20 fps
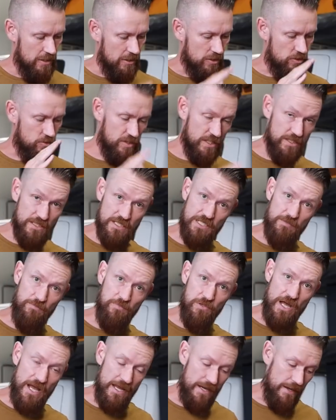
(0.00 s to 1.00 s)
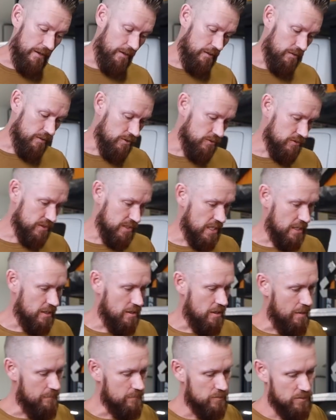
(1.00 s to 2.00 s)
Using the supplied air hose, it
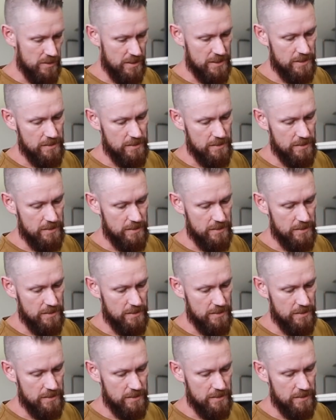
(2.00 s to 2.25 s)
comes with a